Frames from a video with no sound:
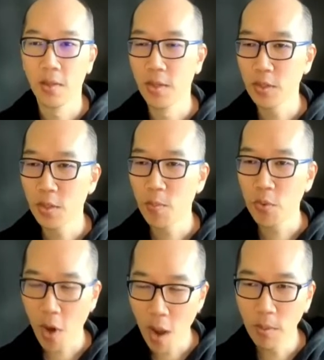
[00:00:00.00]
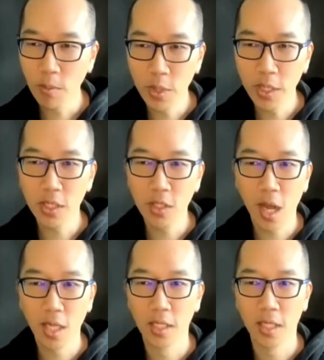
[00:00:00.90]
There's a problem with this
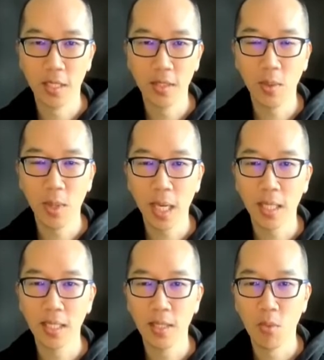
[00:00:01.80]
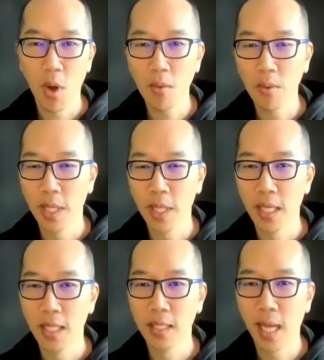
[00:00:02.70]
logic, and this is what I kind of see wrong with
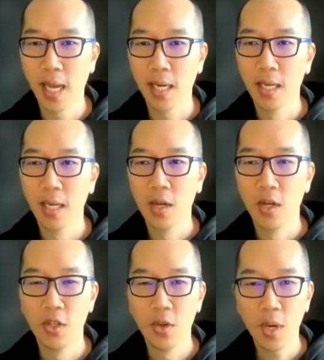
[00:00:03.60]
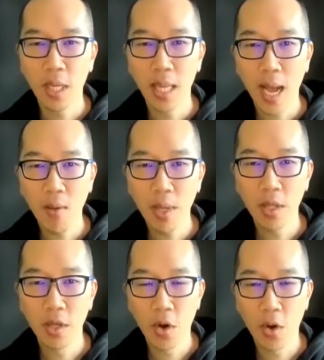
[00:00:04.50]
it, is that you're allowing
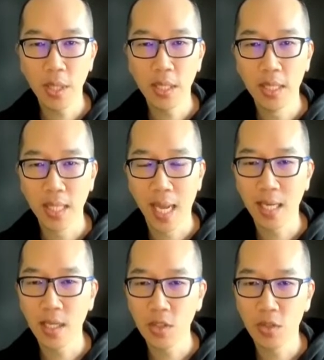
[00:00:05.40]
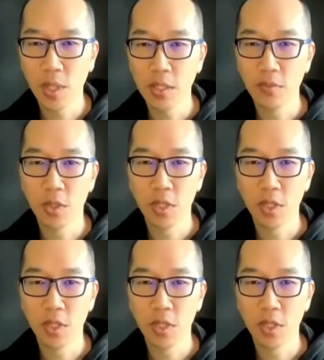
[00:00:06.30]
the current design constraints of your